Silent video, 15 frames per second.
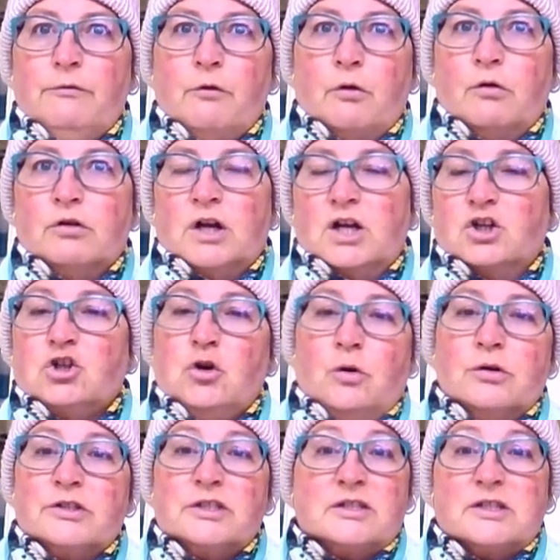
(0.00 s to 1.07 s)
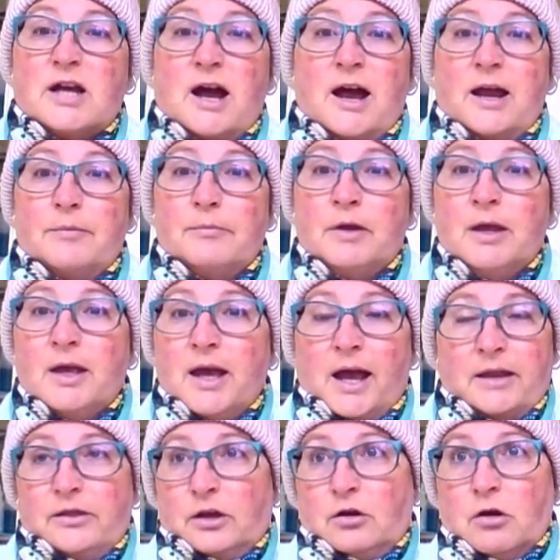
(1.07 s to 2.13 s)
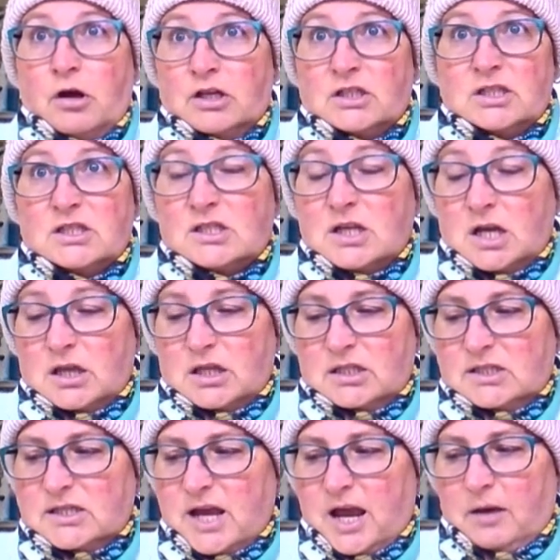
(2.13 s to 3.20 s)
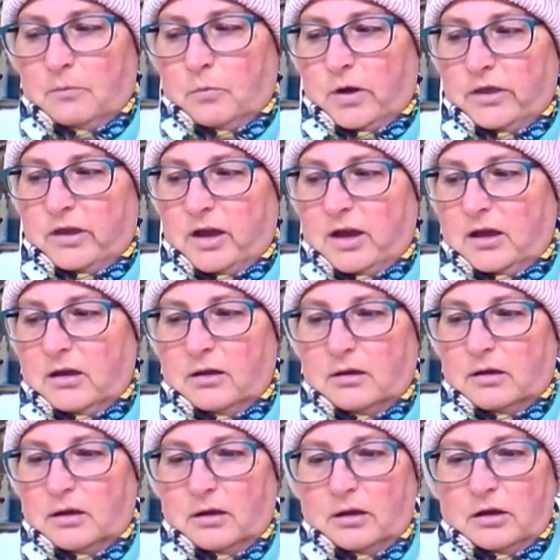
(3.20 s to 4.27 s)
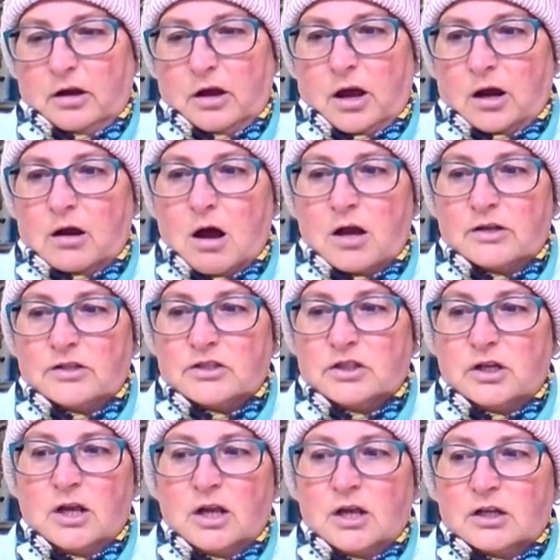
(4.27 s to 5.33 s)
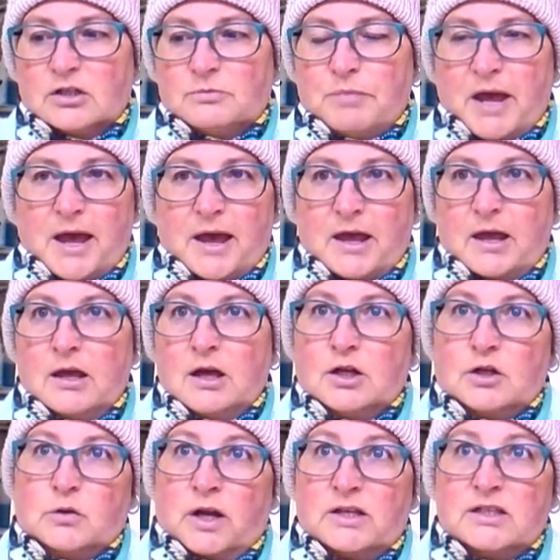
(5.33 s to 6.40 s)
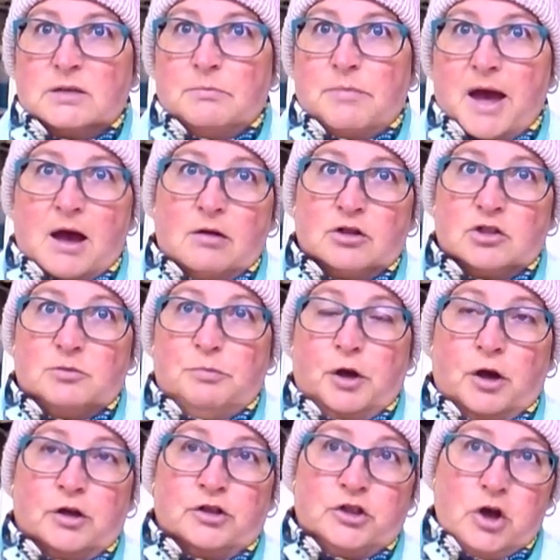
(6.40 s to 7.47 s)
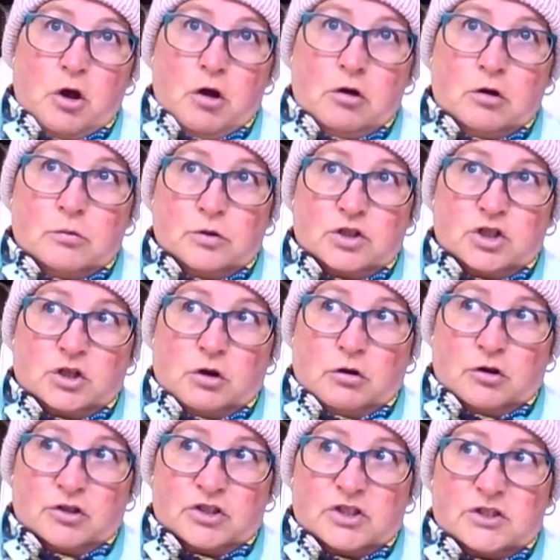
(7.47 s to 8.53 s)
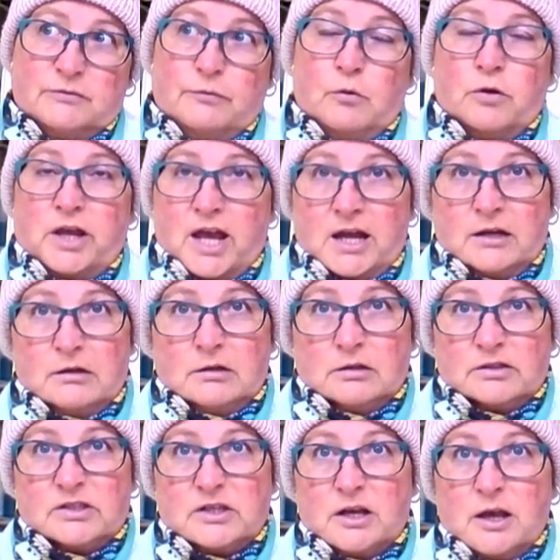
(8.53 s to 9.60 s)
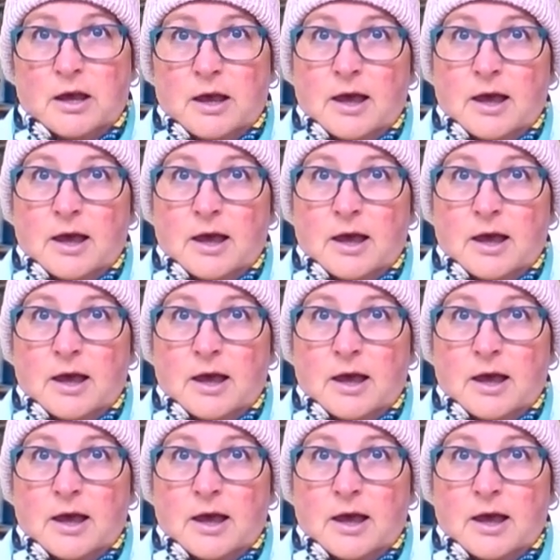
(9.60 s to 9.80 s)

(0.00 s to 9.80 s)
for a short time and the costs are the same, whether, you know, I can't pay £20 per dog, which it costs for kennels.